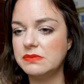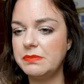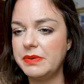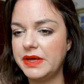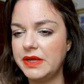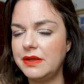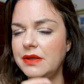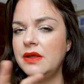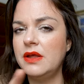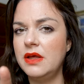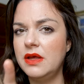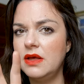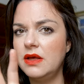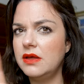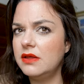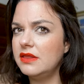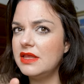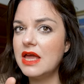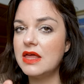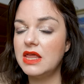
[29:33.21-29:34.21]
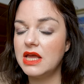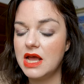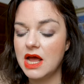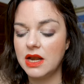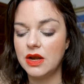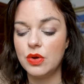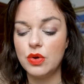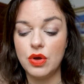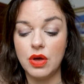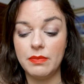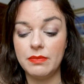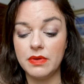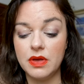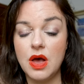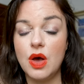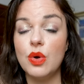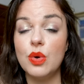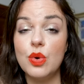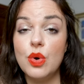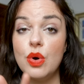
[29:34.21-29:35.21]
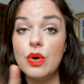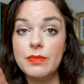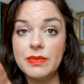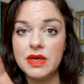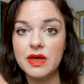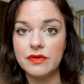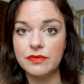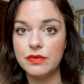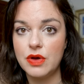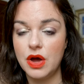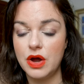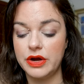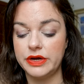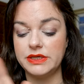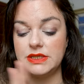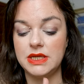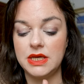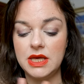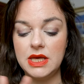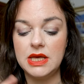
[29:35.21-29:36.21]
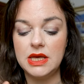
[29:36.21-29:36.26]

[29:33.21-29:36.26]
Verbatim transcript: But yeah, they kind of ca ca caught me off guard.